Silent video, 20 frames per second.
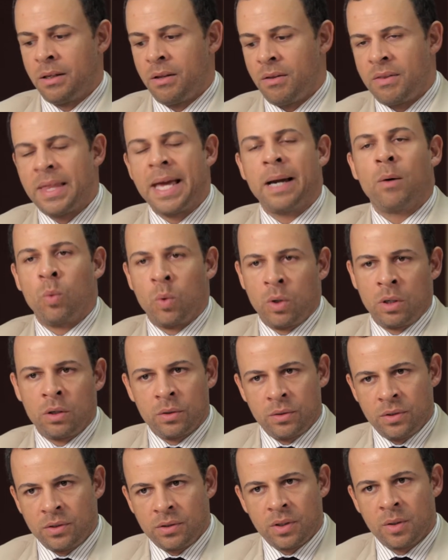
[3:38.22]
that
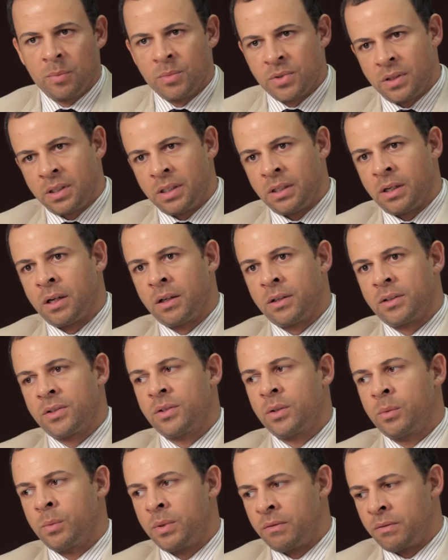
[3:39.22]
world in terms of the arts,
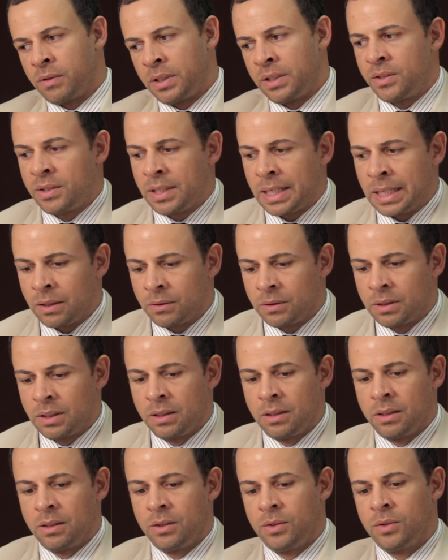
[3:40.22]
so we've reached out
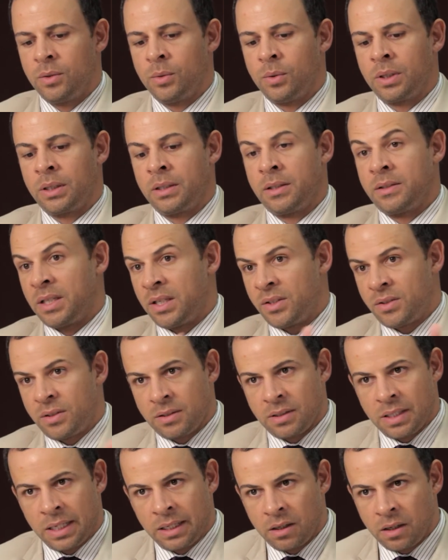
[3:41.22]
to
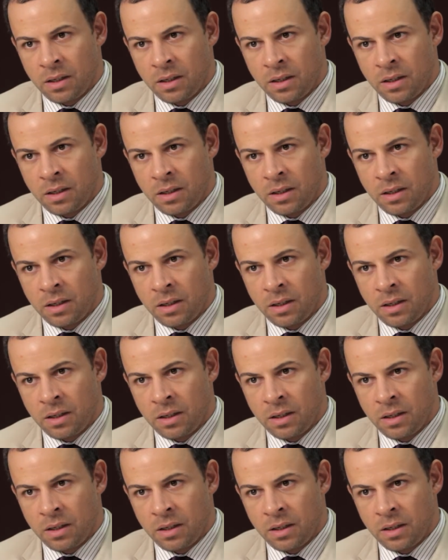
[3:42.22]
organizations like